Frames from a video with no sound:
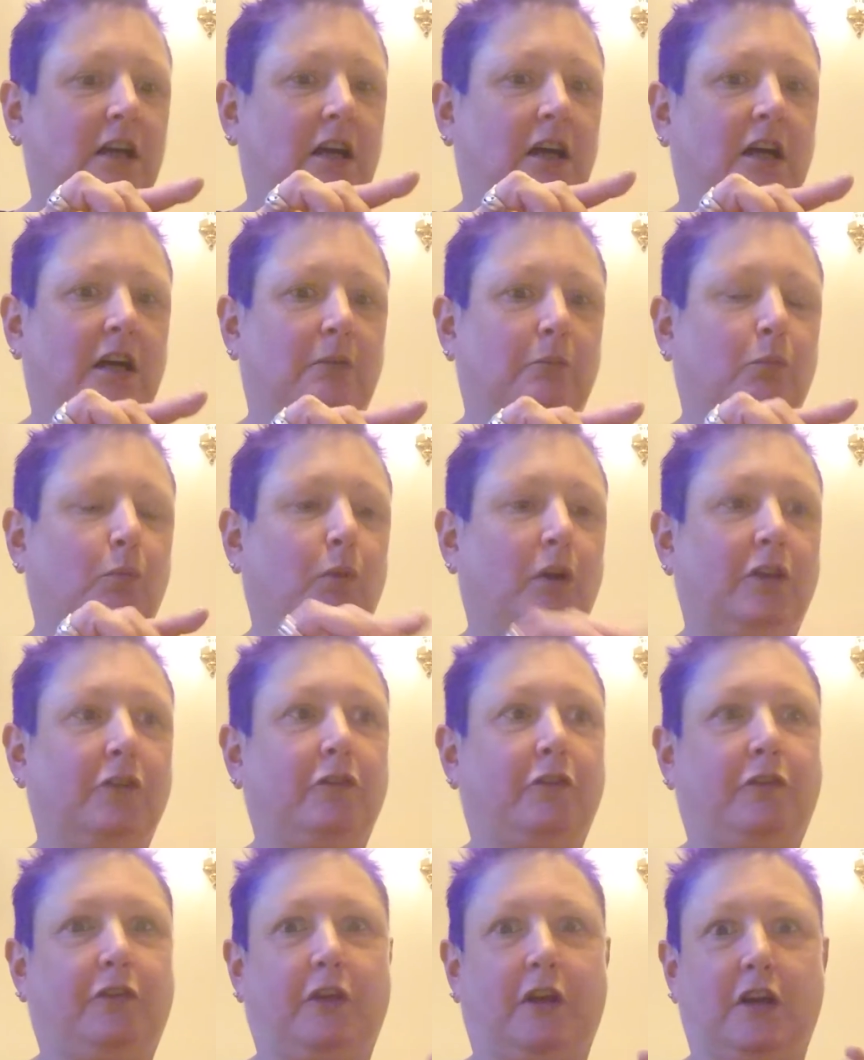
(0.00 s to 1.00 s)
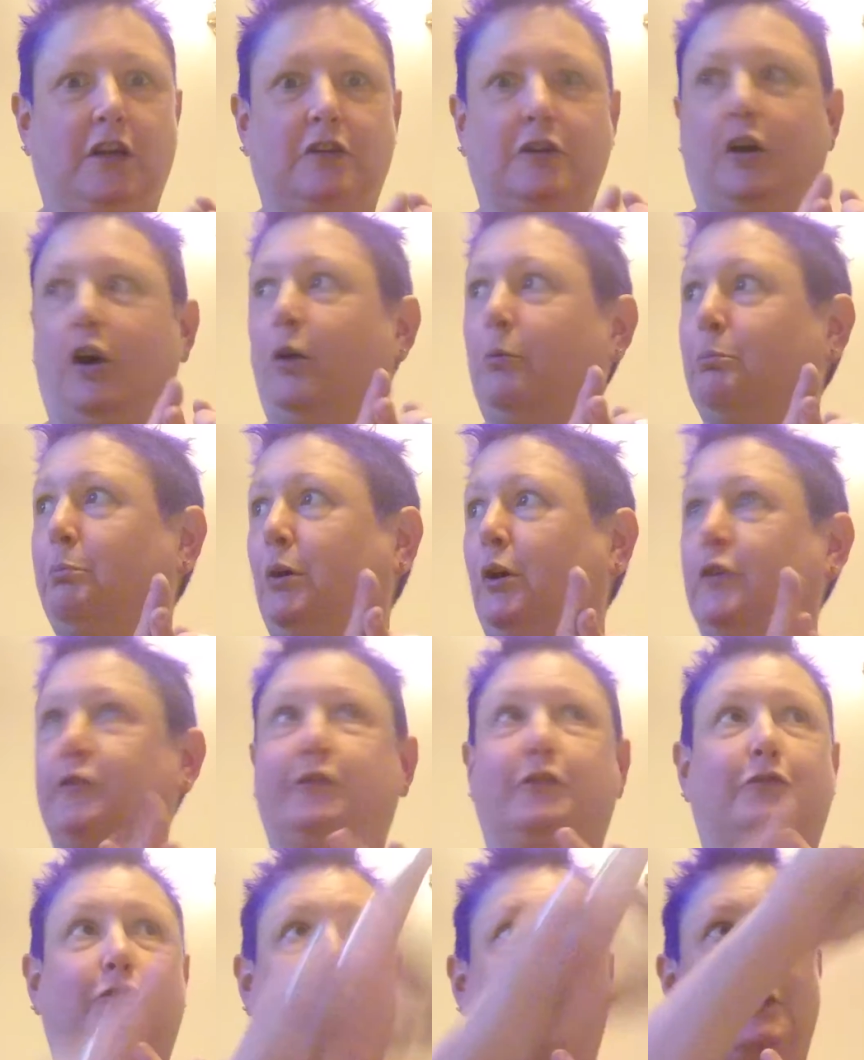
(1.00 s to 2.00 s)
1/3
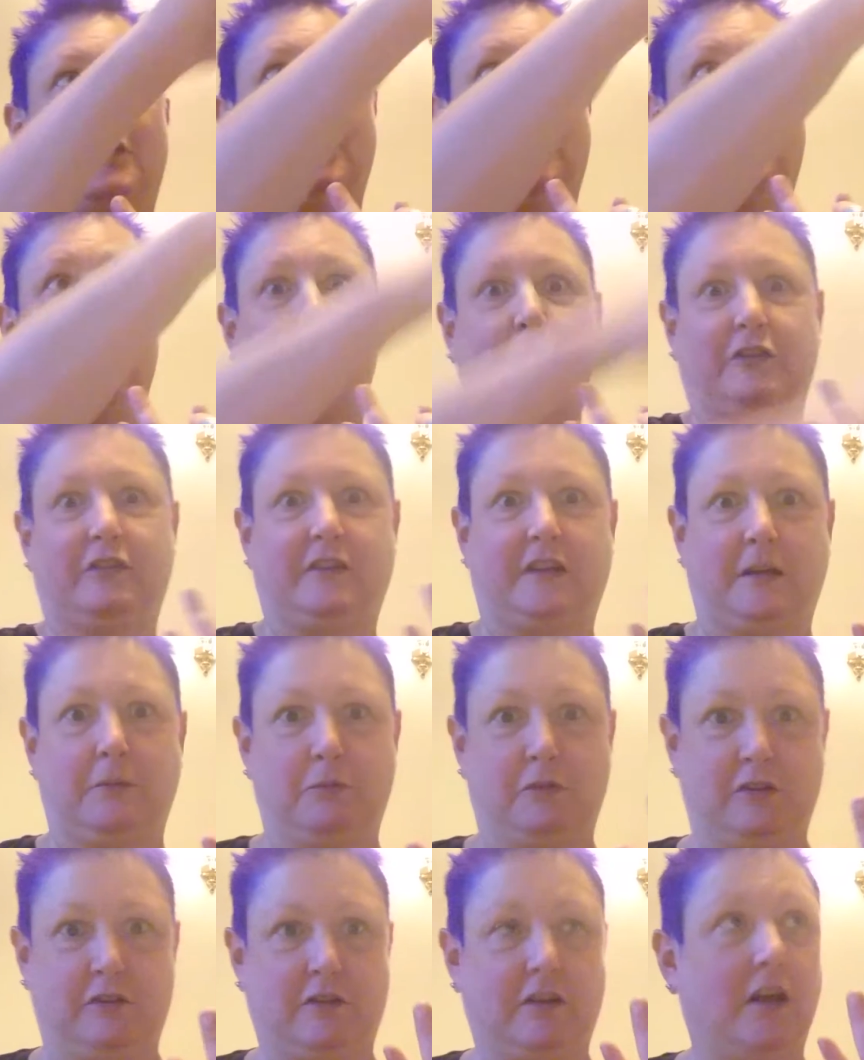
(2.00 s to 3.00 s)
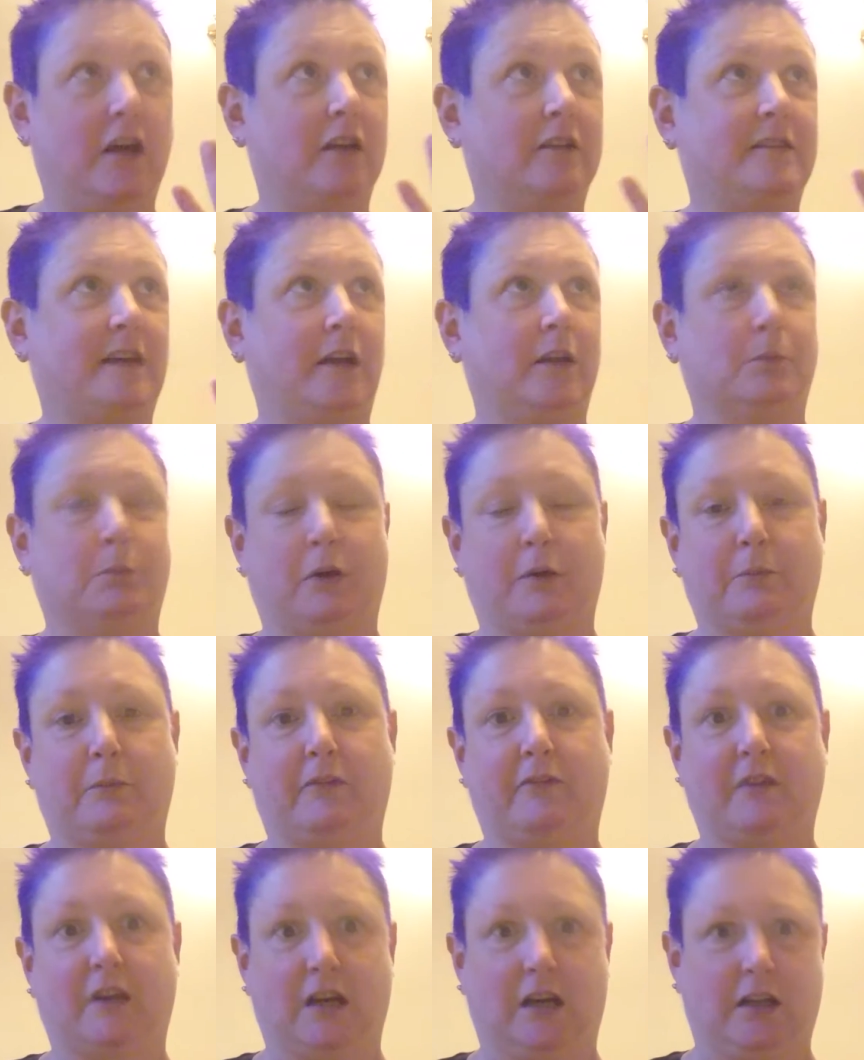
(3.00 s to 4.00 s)
compost from the compost heap down the bottom
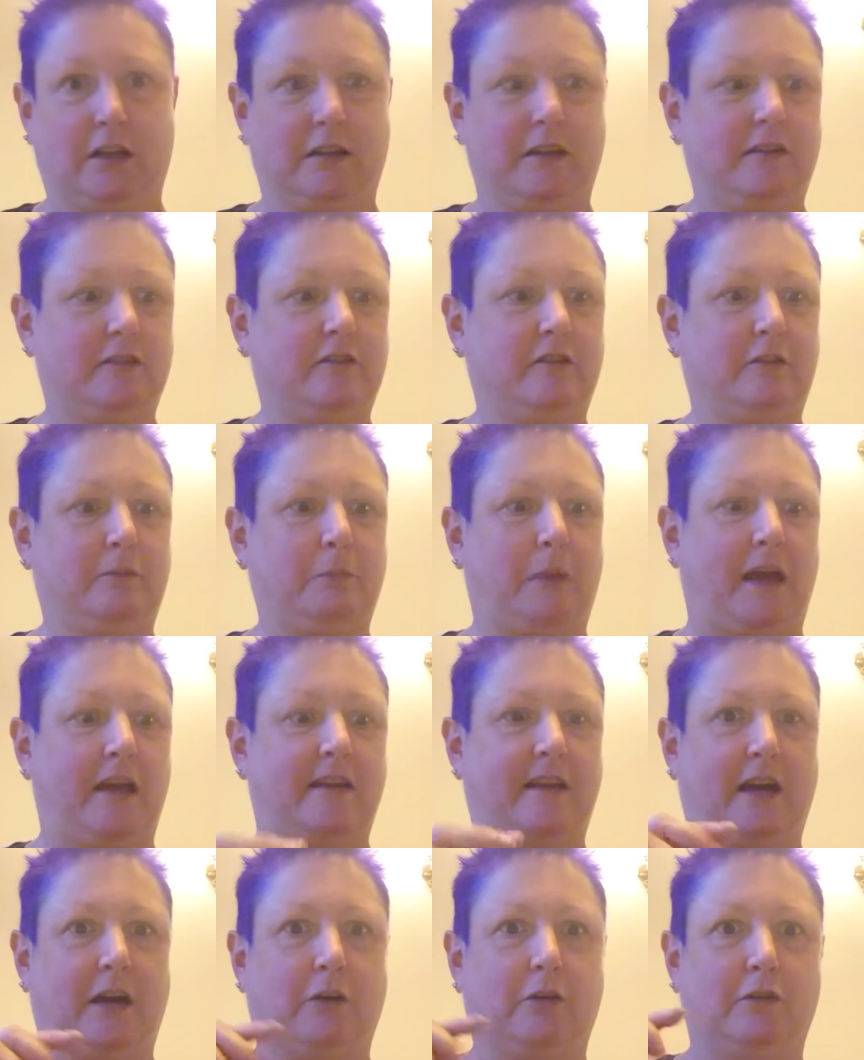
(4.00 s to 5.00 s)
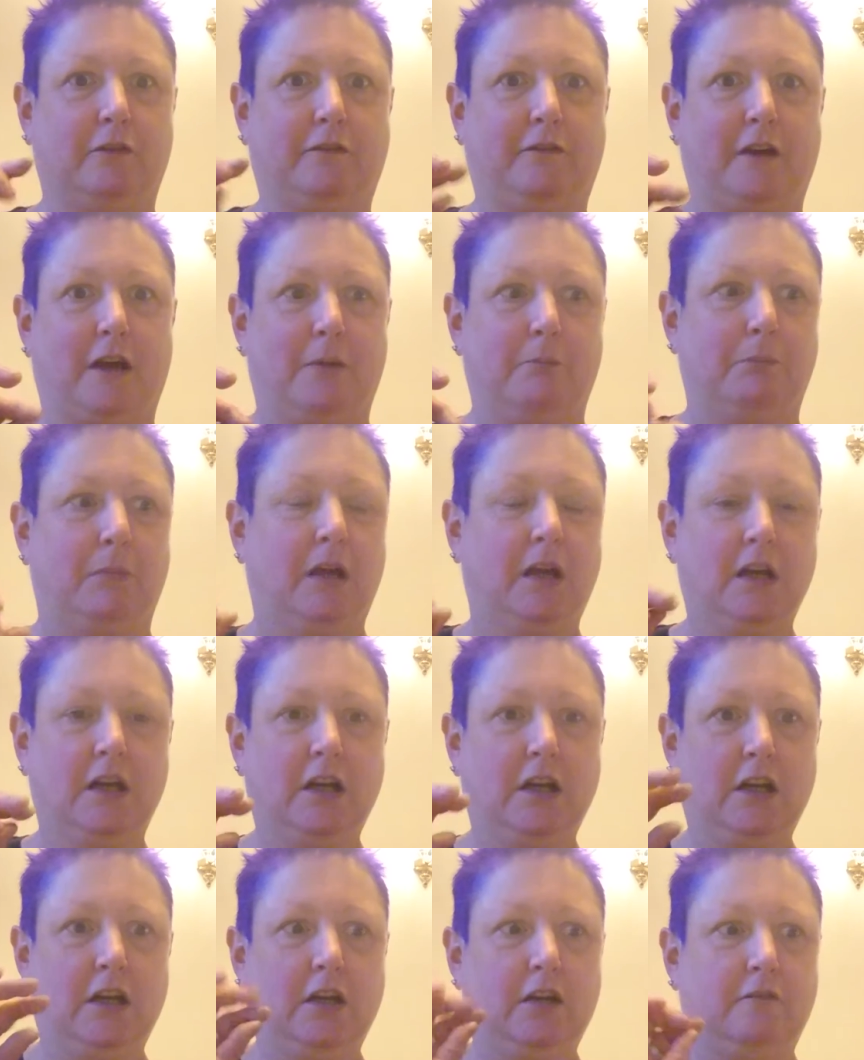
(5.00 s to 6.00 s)
of the garden, which is made out of
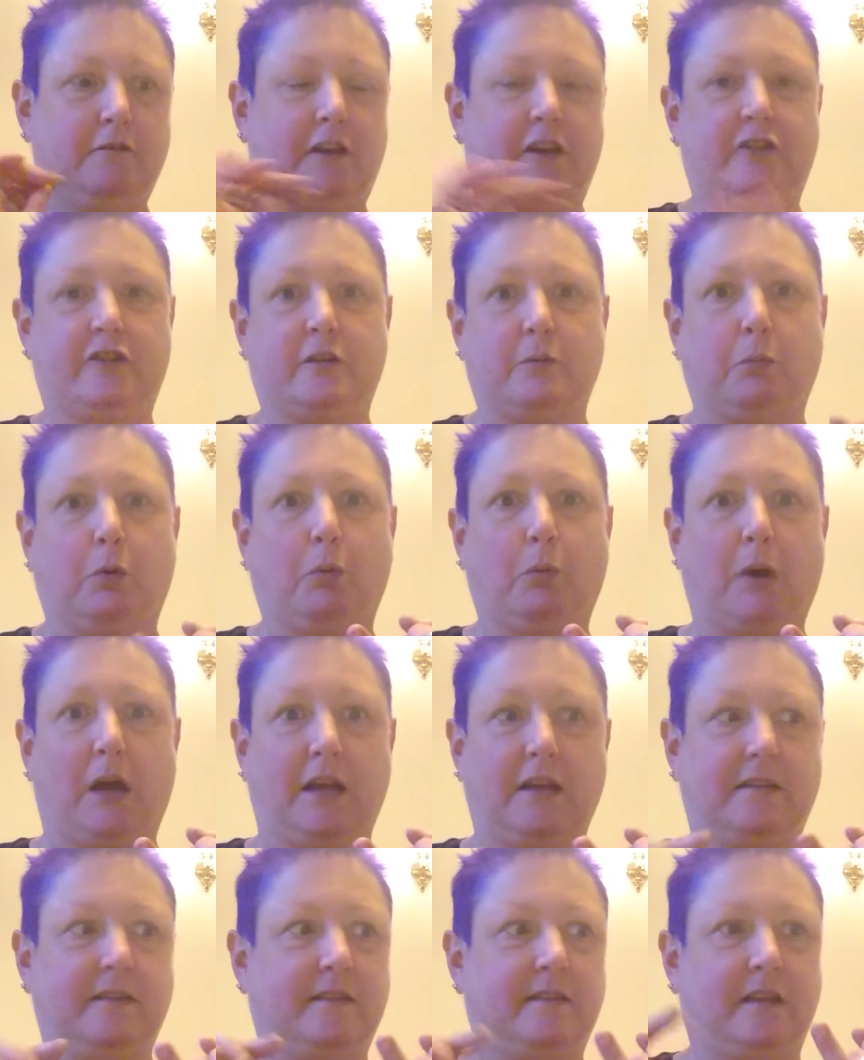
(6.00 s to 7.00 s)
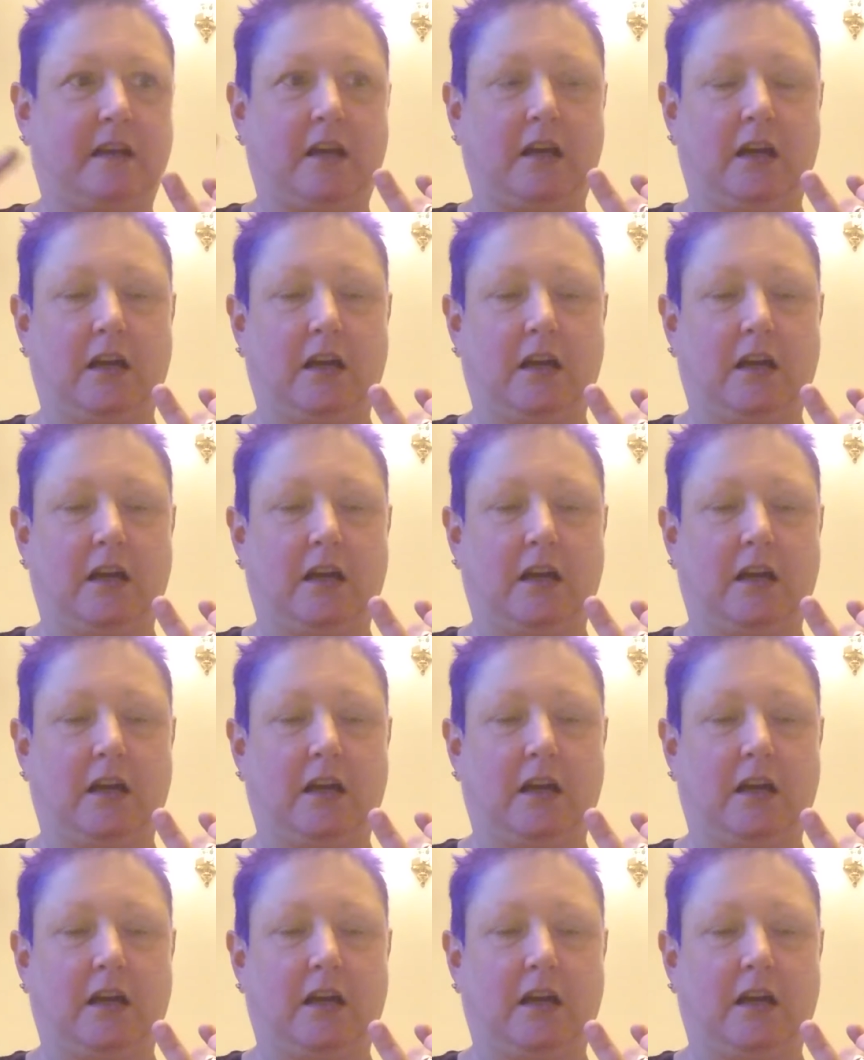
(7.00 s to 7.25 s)
vegetable waste,